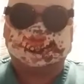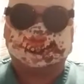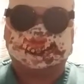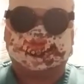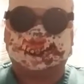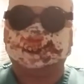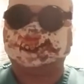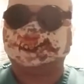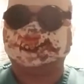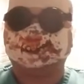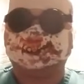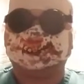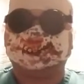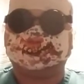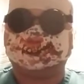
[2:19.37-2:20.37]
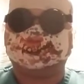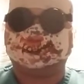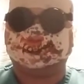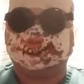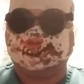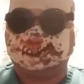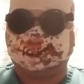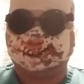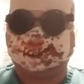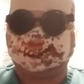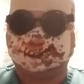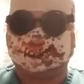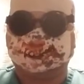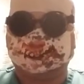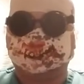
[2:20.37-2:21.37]
violated and dirty
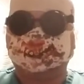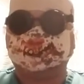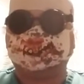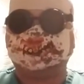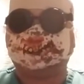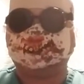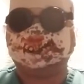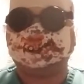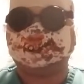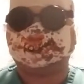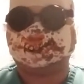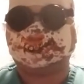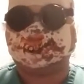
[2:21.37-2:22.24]
and goes into the